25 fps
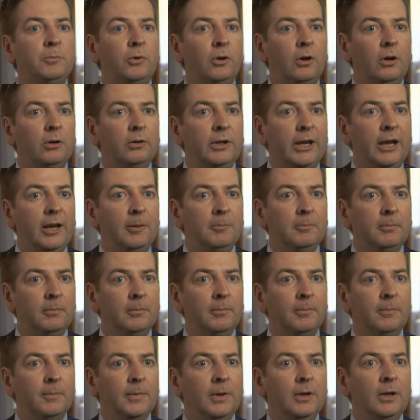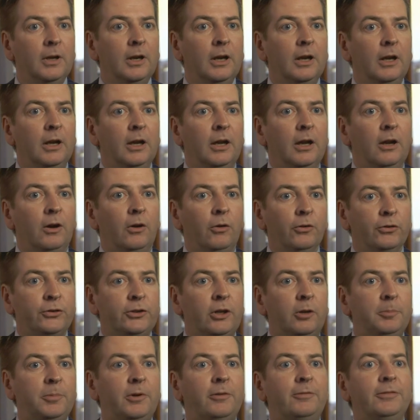program, on
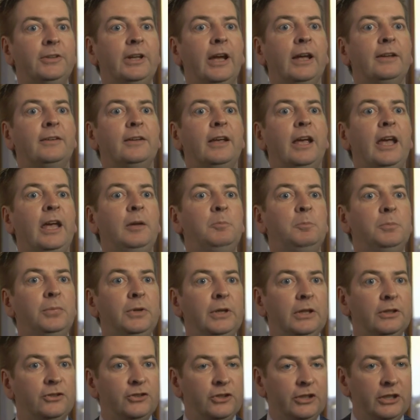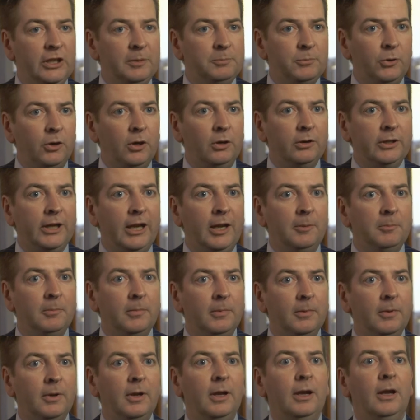top of that a PhD program,
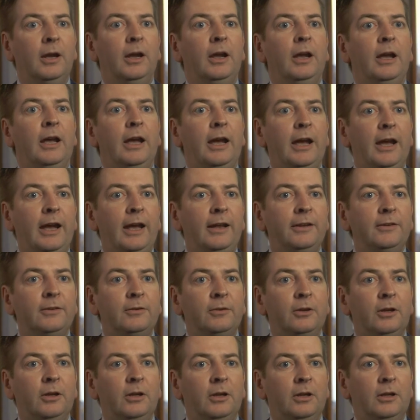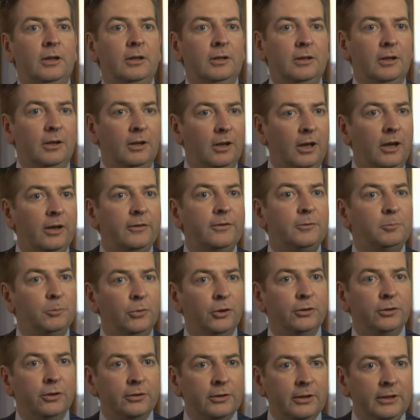and last
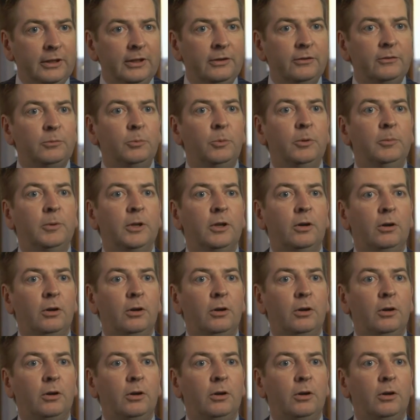but not least, we will